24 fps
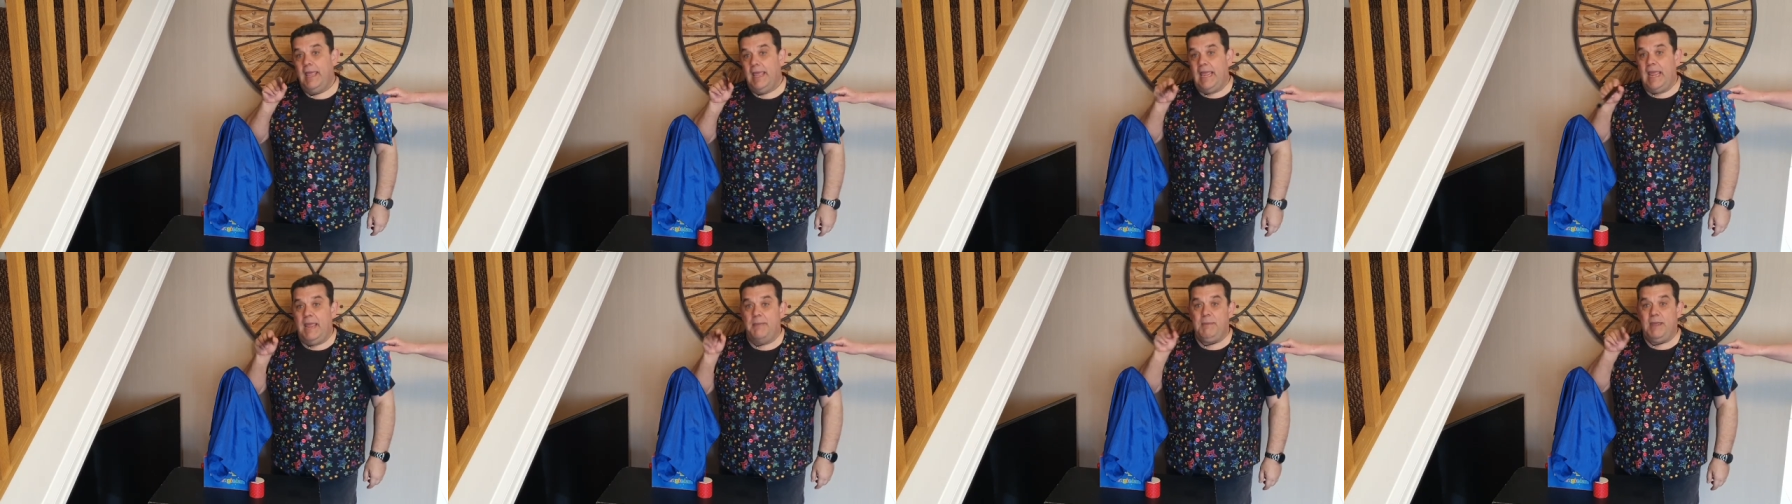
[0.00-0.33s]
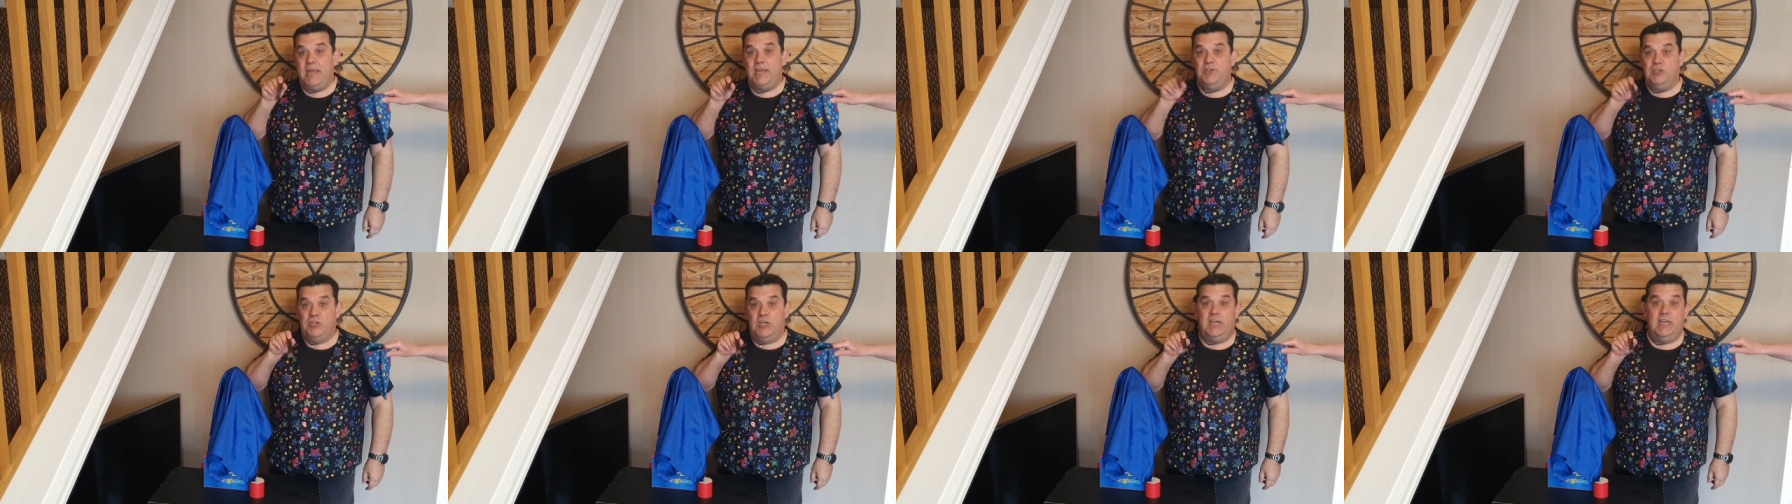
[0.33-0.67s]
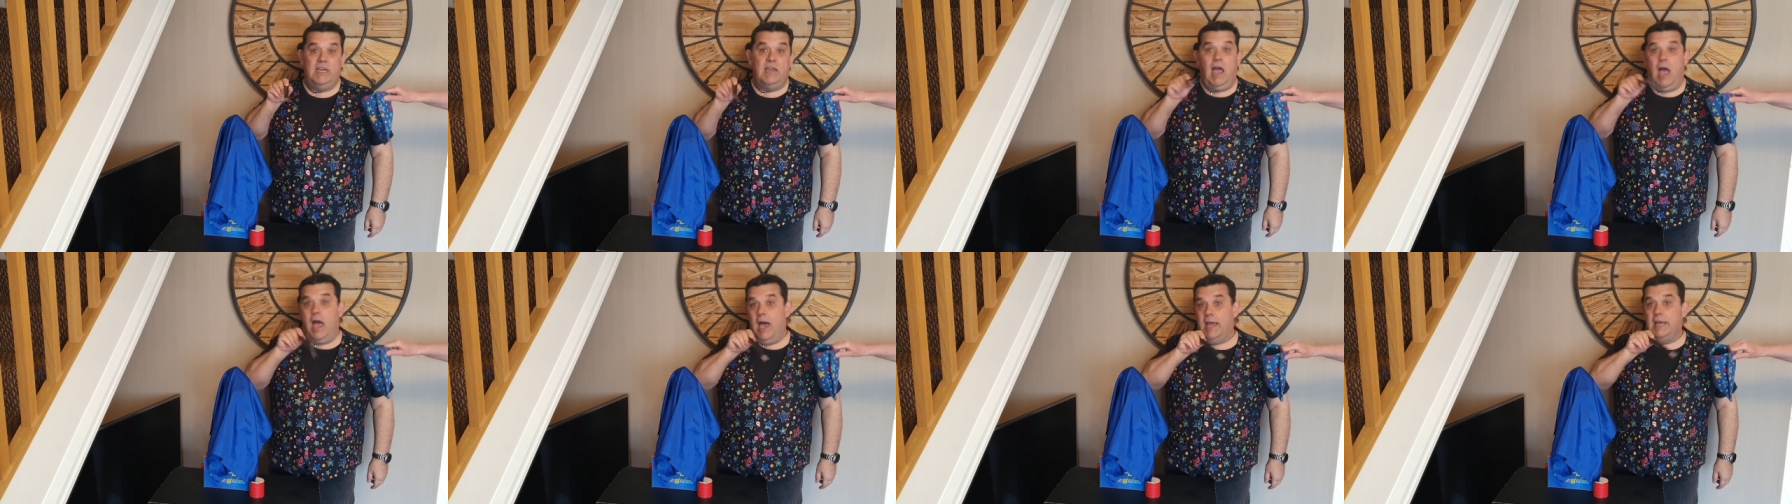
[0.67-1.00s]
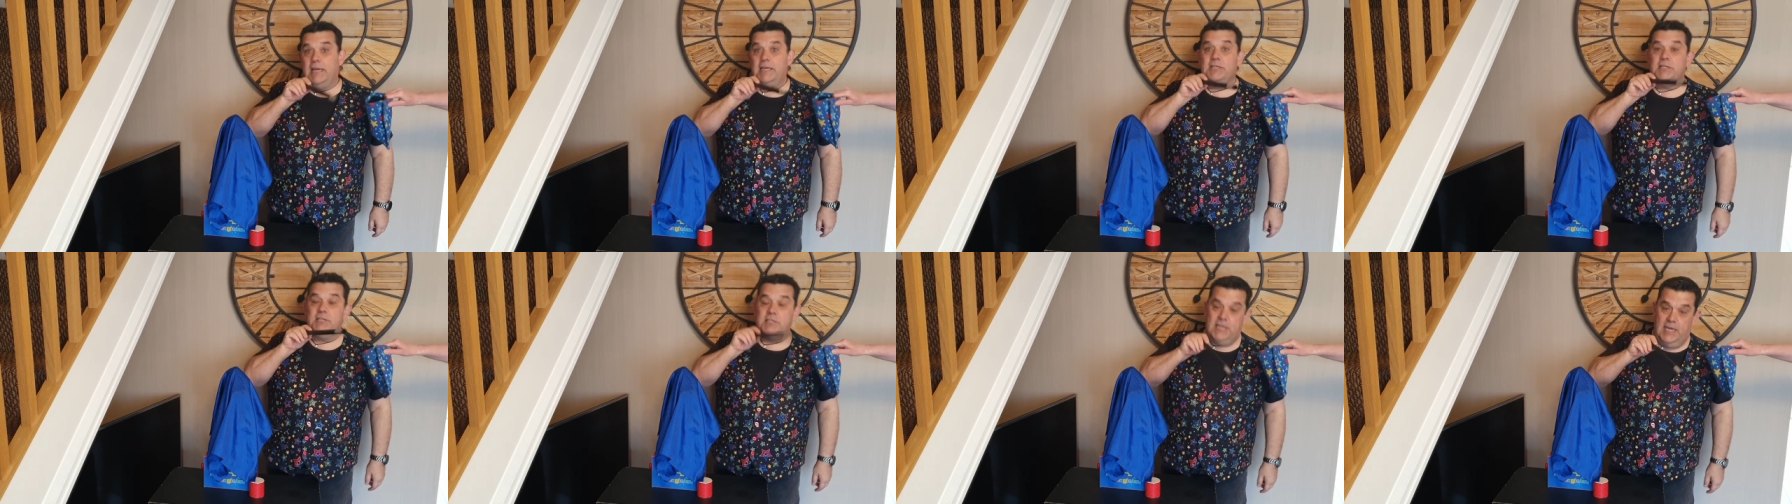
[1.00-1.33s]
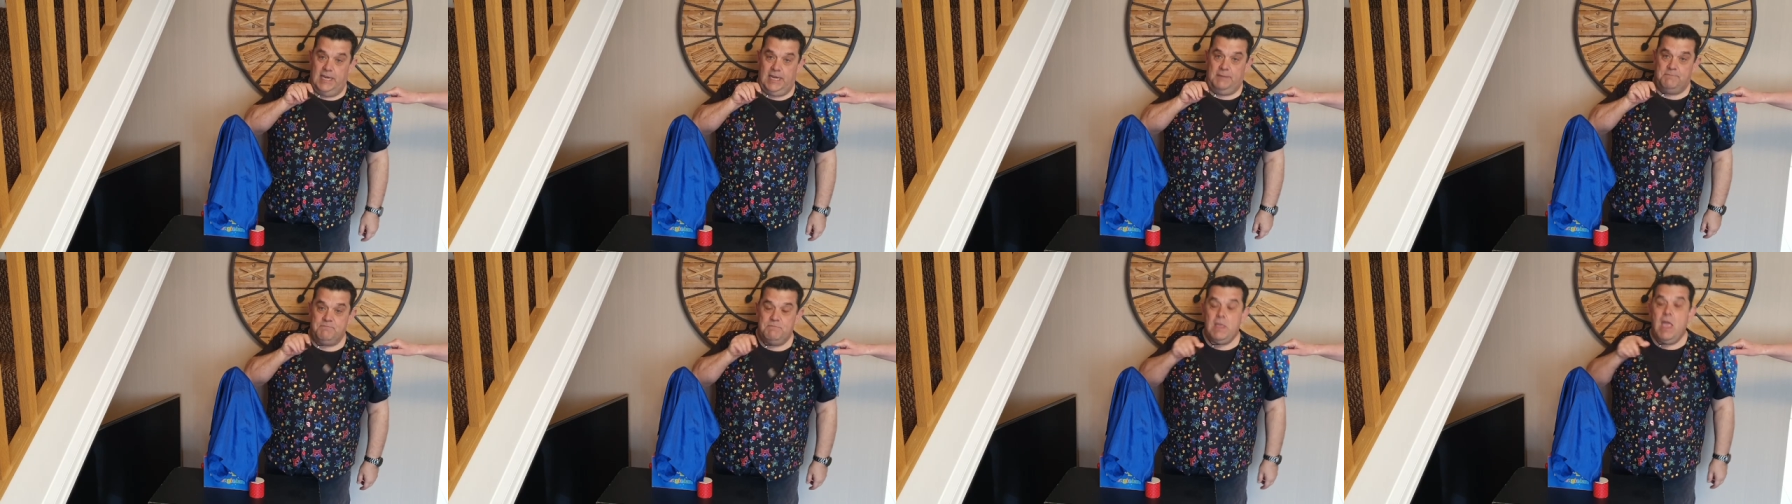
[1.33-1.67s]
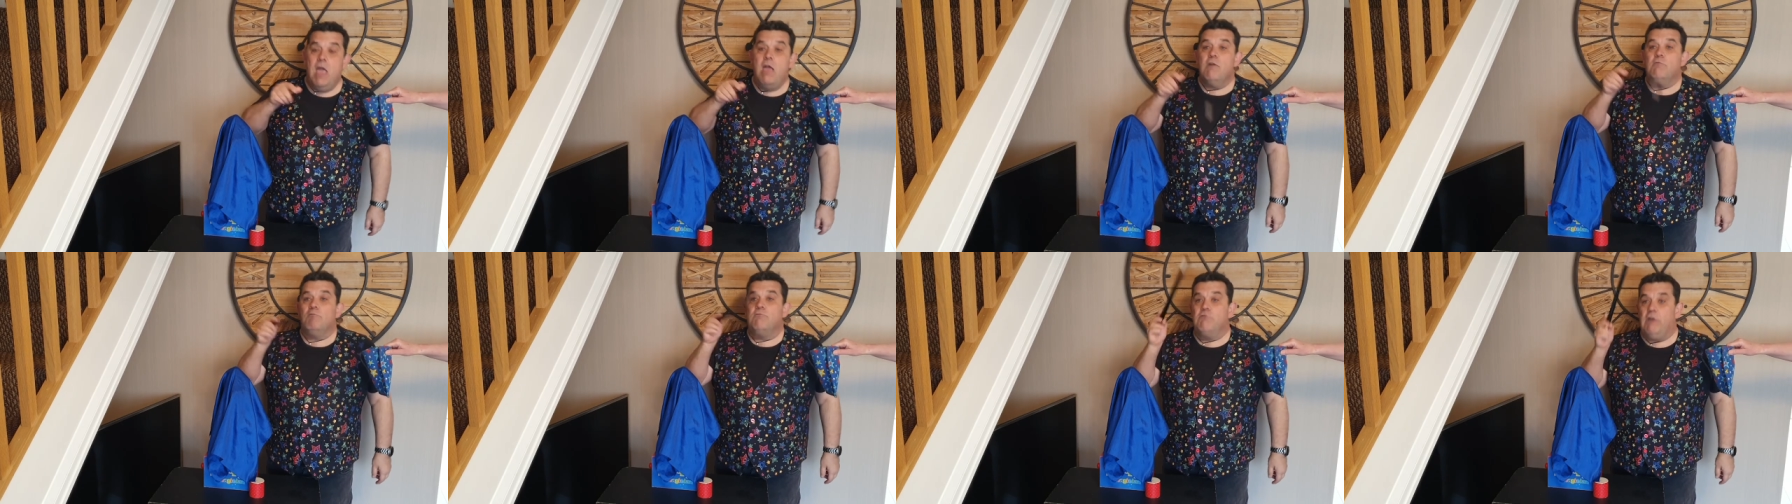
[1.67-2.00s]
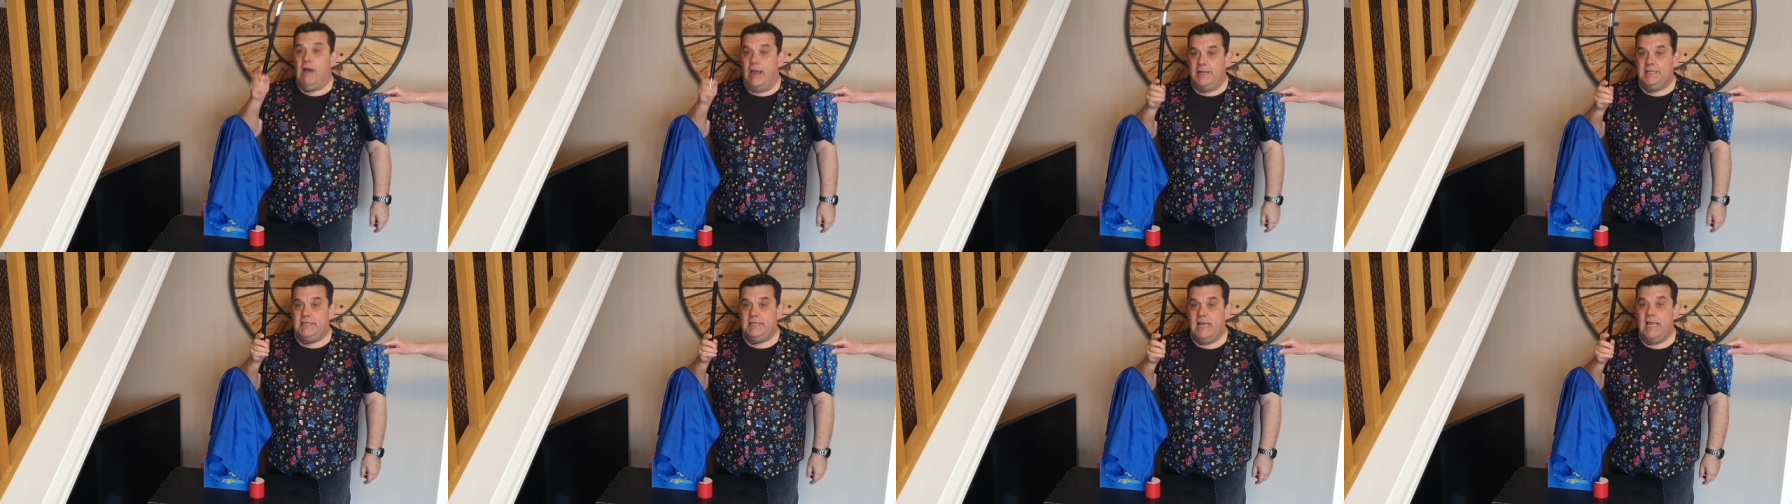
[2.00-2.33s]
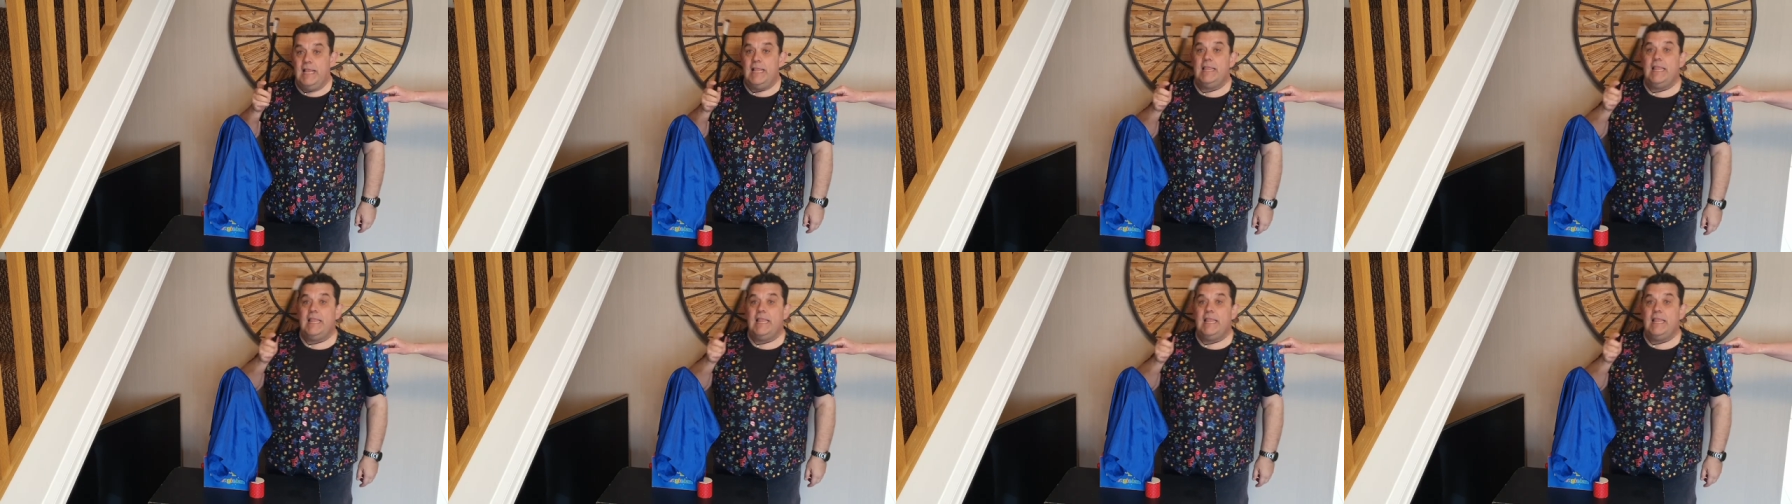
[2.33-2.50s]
M-A-G-I-C. Right,